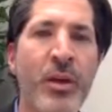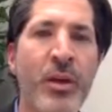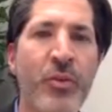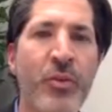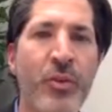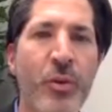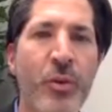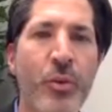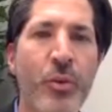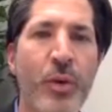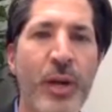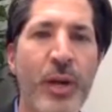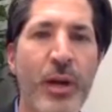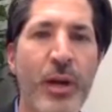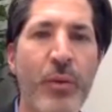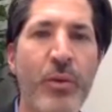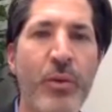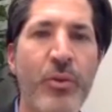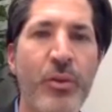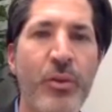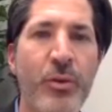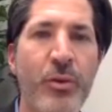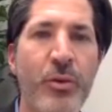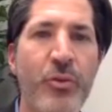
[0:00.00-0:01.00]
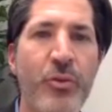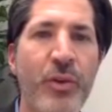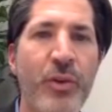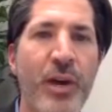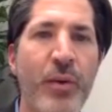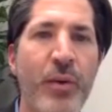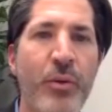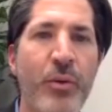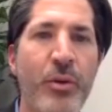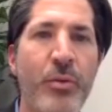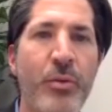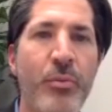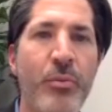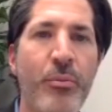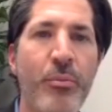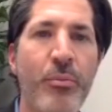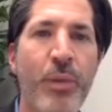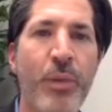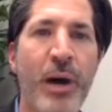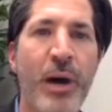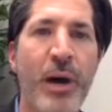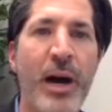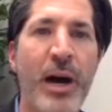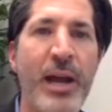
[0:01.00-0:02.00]
So what I would do is I would
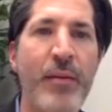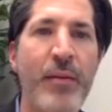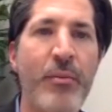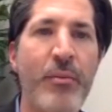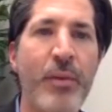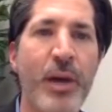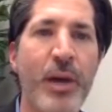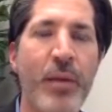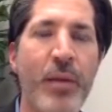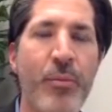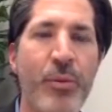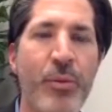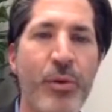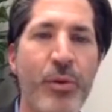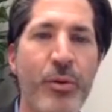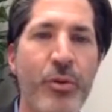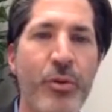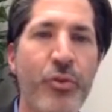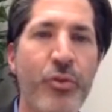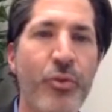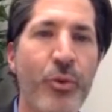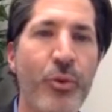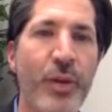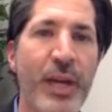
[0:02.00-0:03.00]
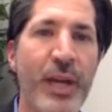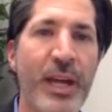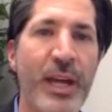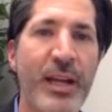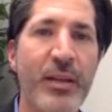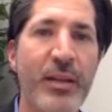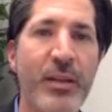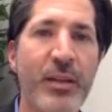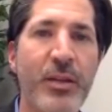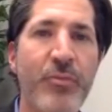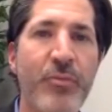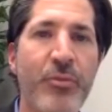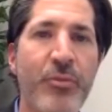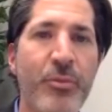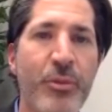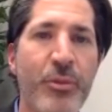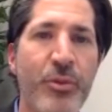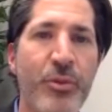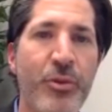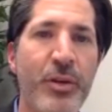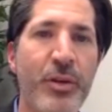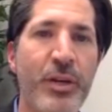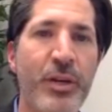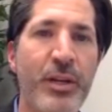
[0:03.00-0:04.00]
buy my produce organically
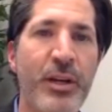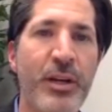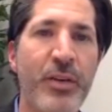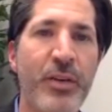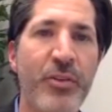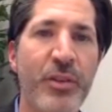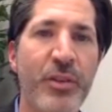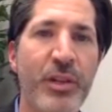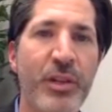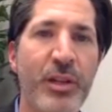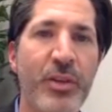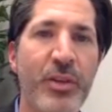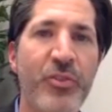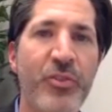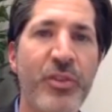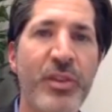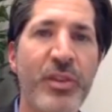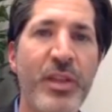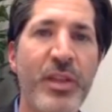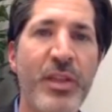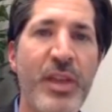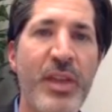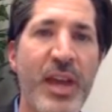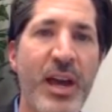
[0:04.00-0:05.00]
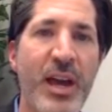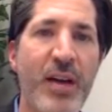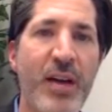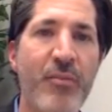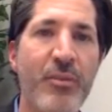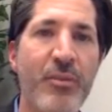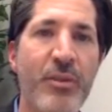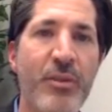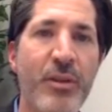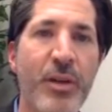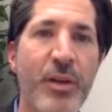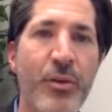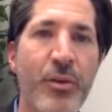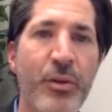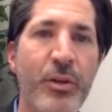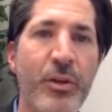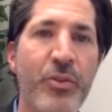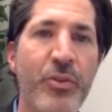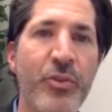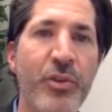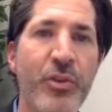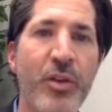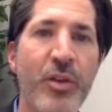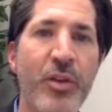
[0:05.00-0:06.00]
from the Dirty Dozen list, and then they have another
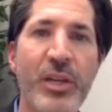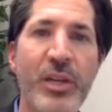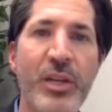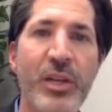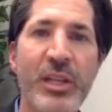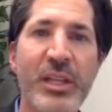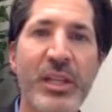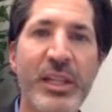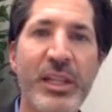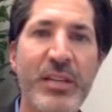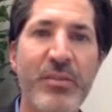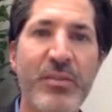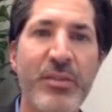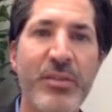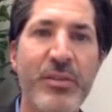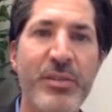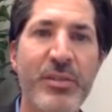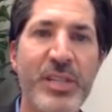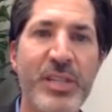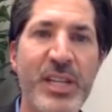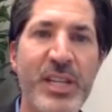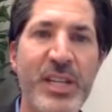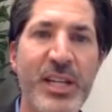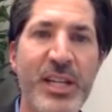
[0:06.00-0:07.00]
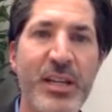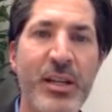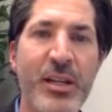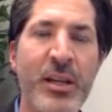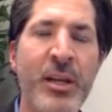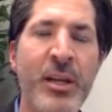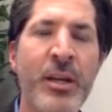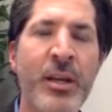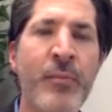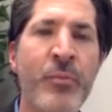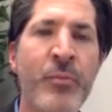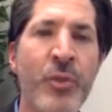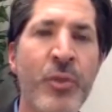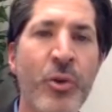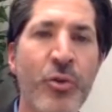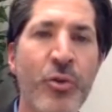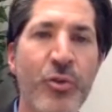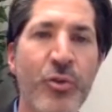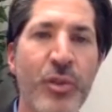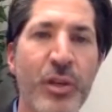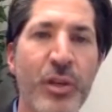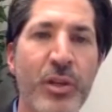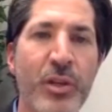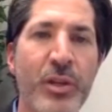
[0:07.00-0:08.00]
list called the Clean 15.
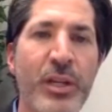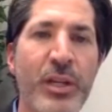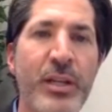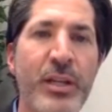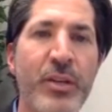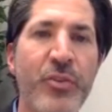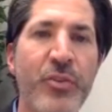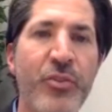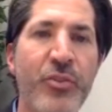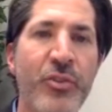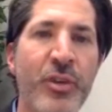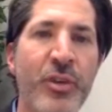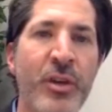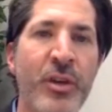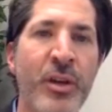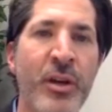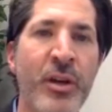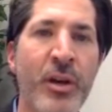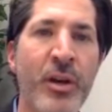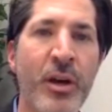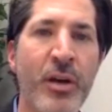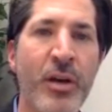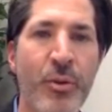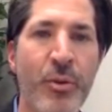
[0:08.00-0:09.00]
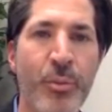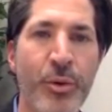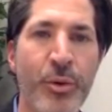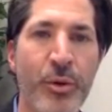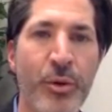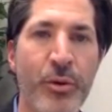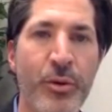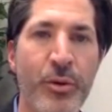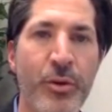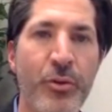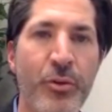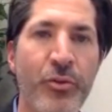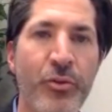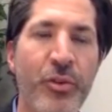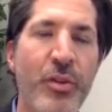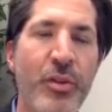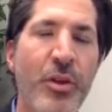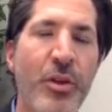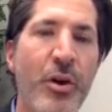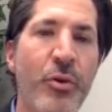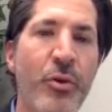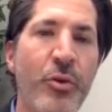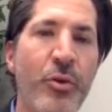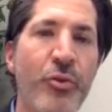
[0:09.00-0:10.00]
Those are the cleanest of the produce,
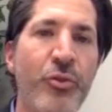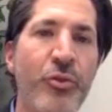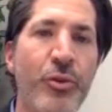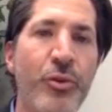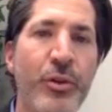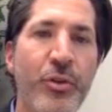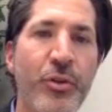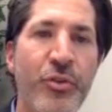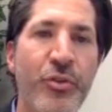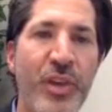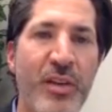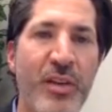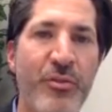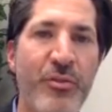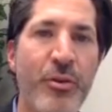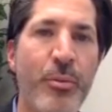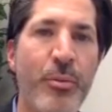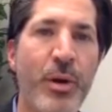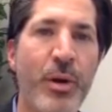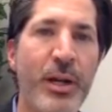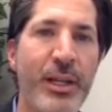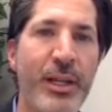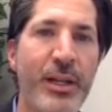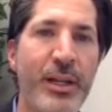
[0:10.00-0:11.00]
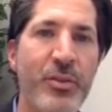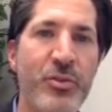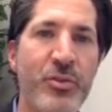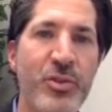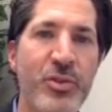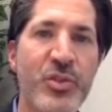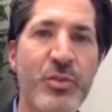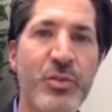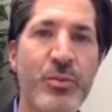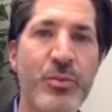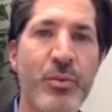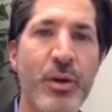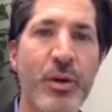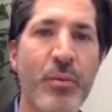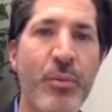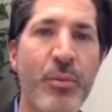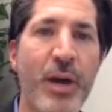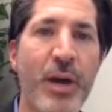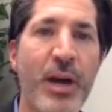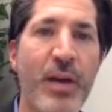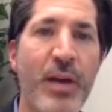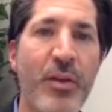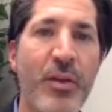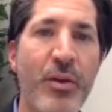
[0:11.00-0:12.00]
and those you could save your money and just
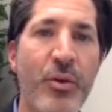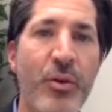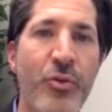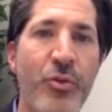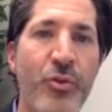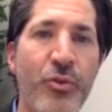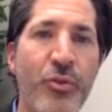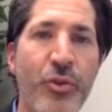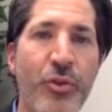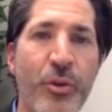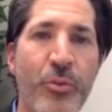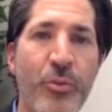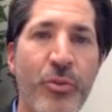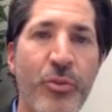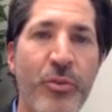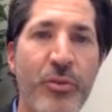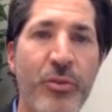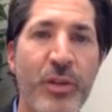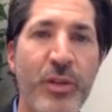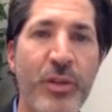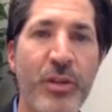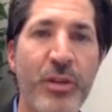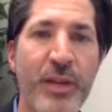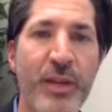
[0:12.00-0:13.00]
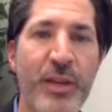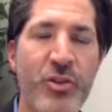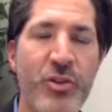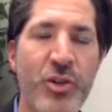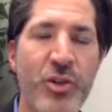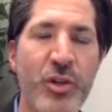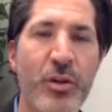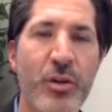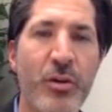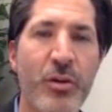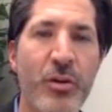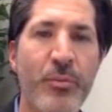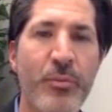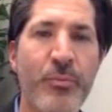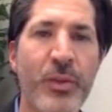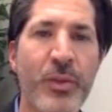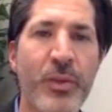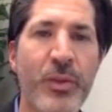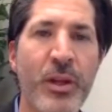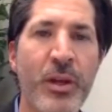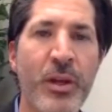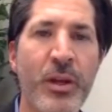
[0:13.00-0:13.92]
buy those in terms of conventional.